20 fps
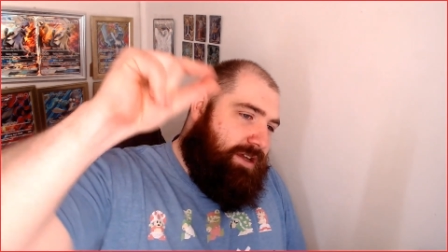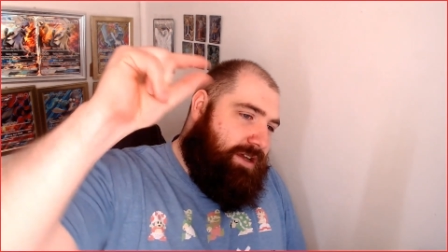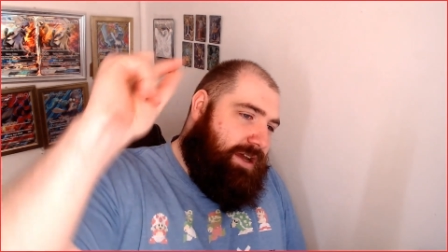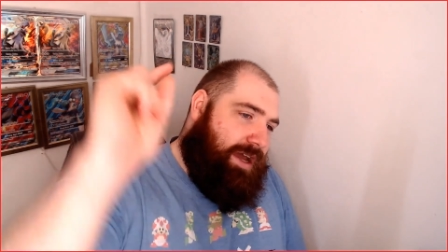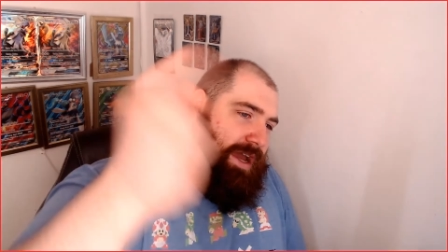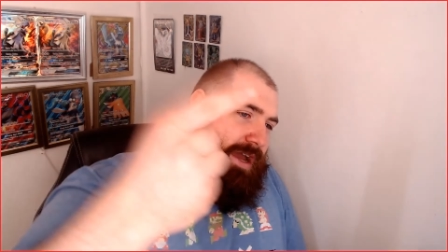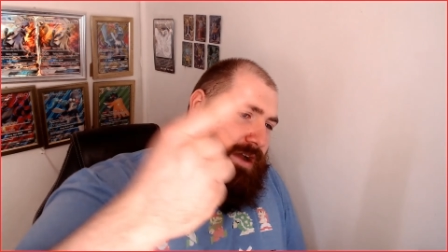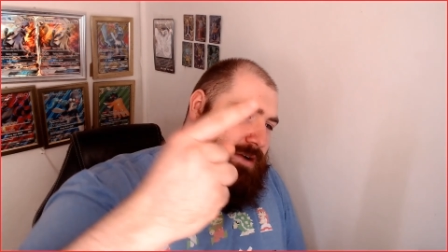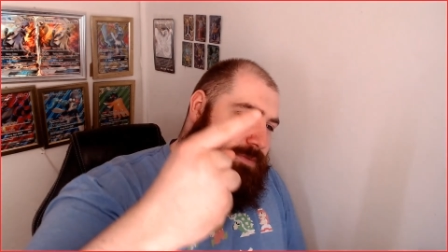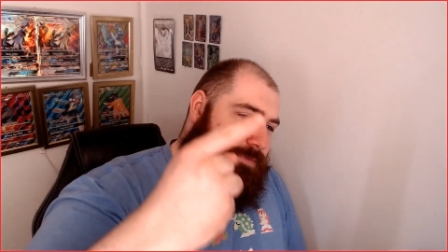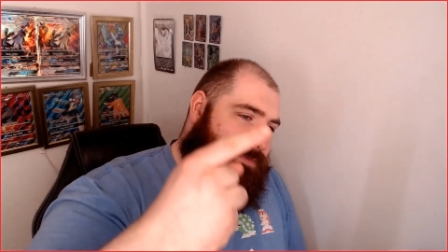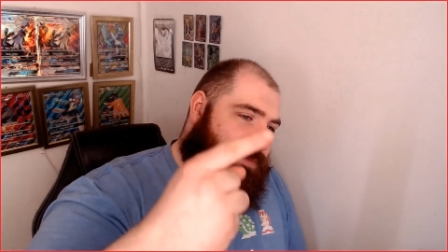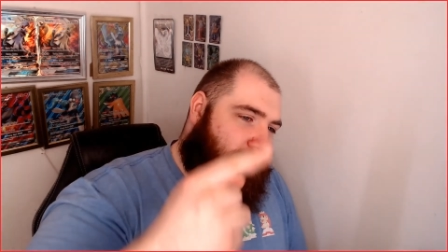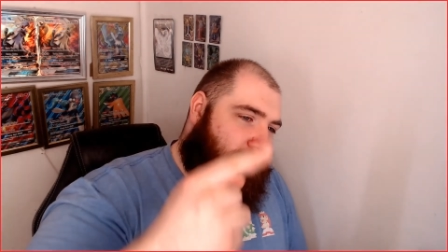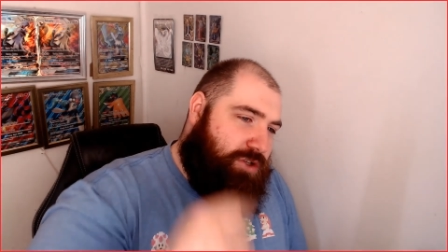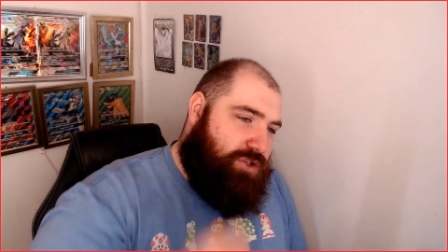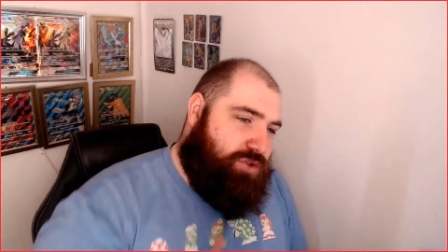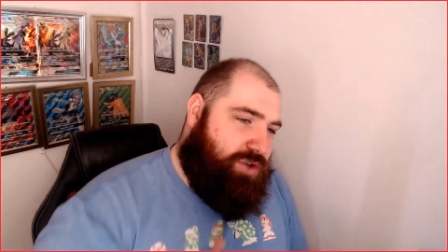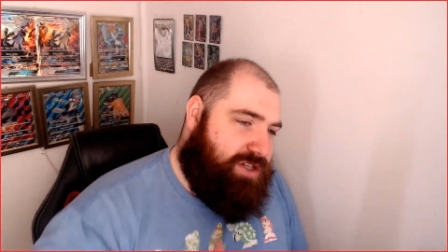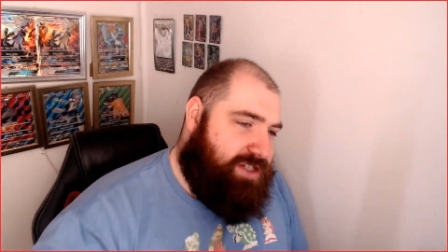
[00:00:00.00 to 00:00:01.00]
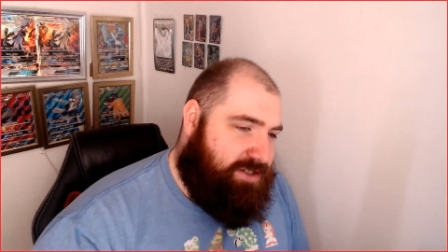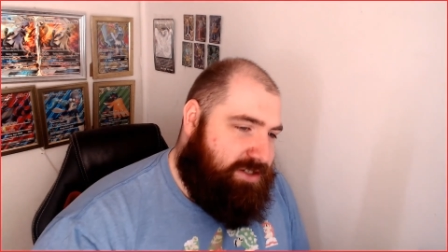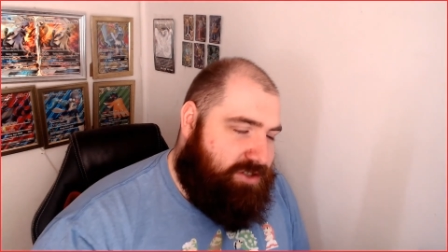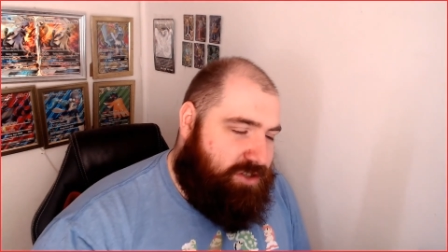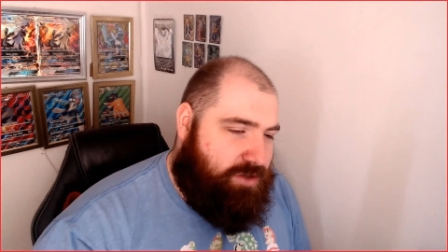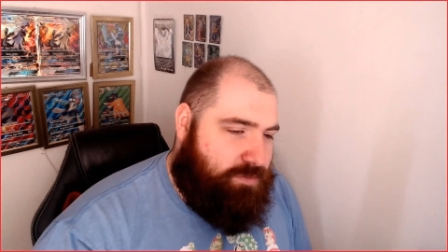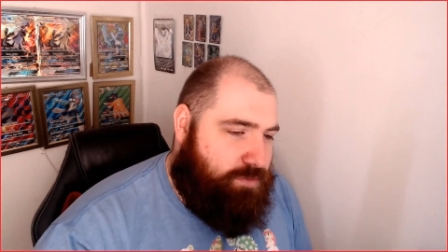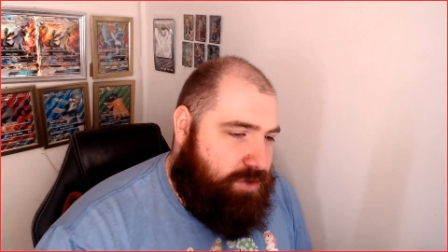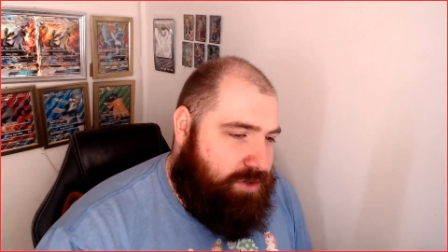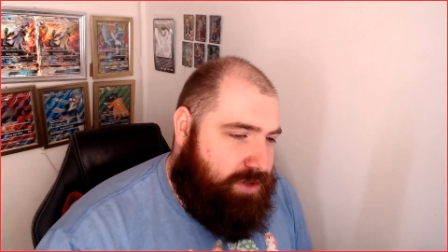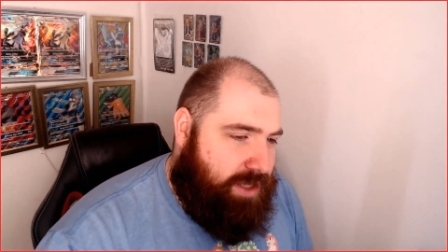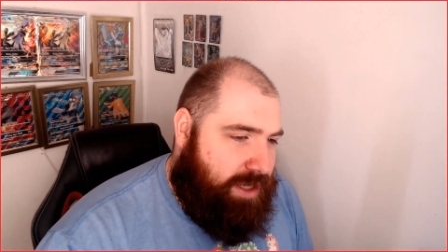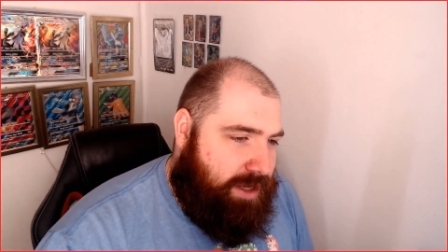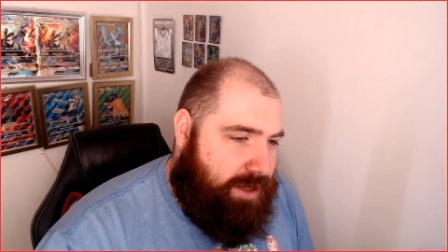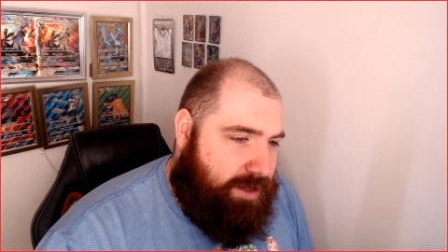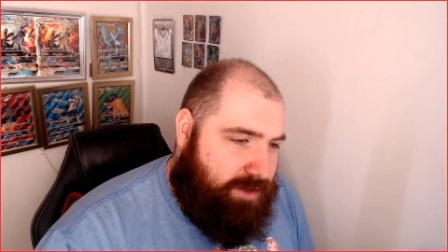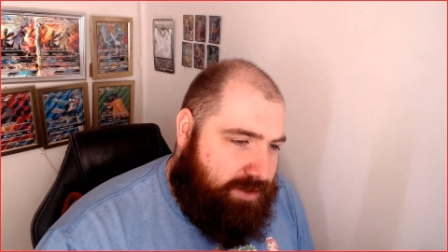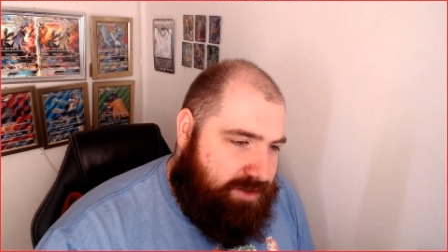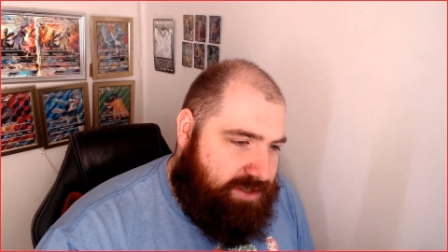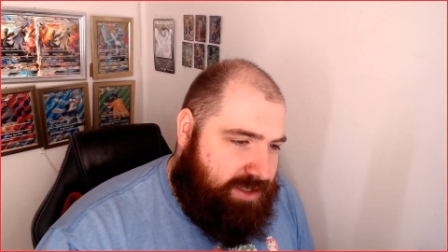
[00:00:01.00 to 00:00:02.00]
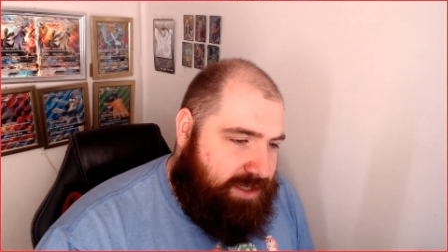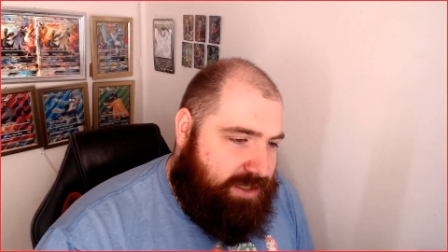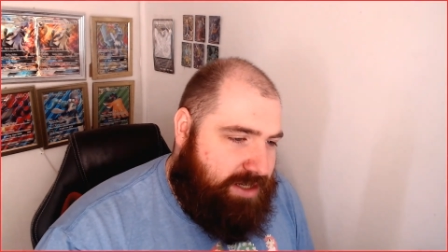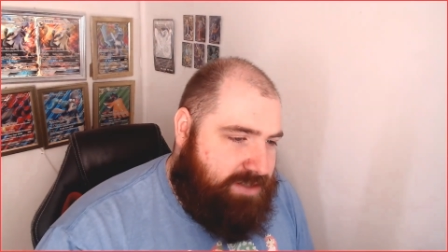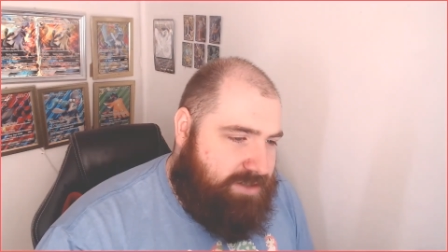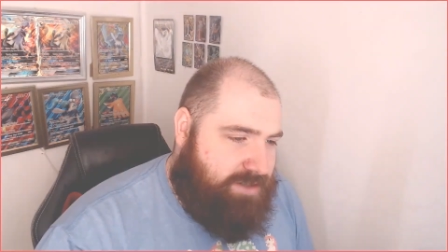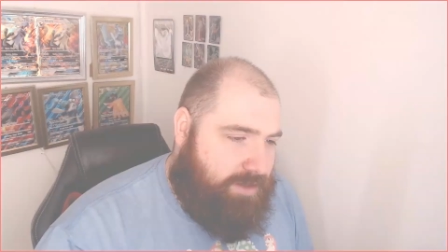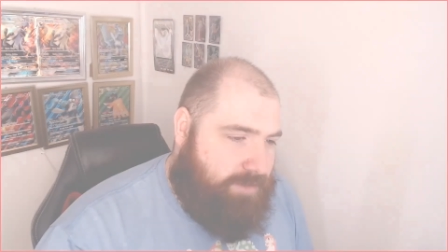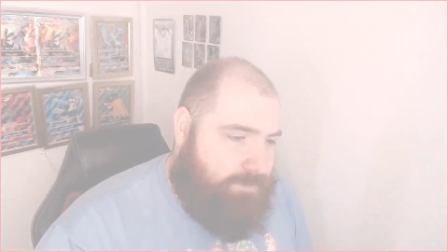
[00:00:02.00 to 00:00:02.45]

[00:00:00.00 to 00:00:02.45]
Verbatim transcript: out. You enjoy yourselves. A good Monday. I'll see you next time.